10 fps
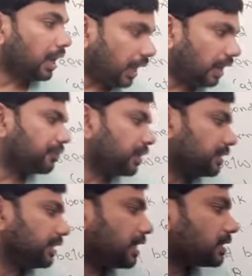After
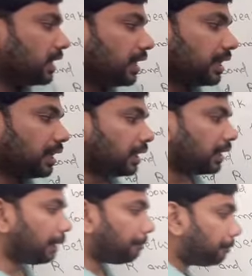that, a